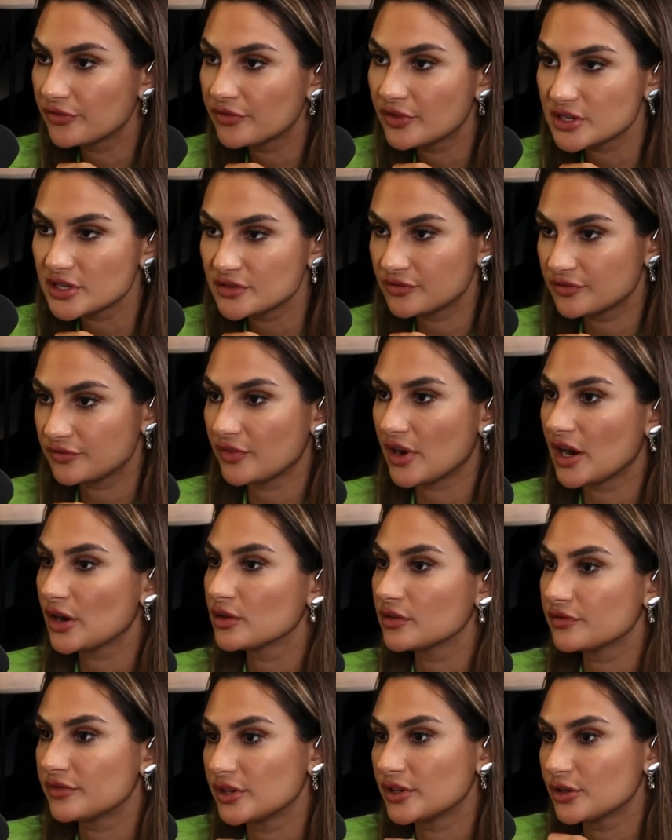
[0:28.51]
The first
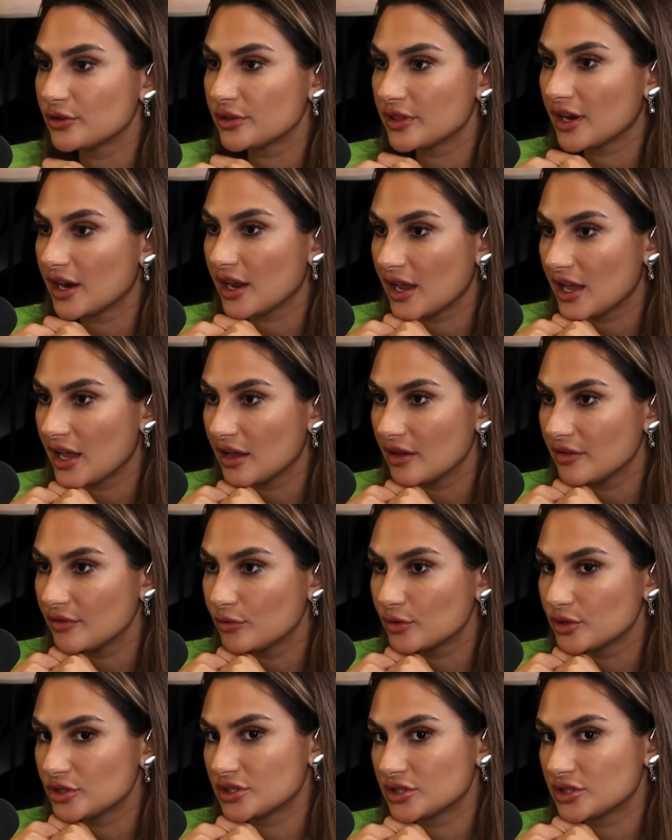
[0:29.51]
viral video that I have,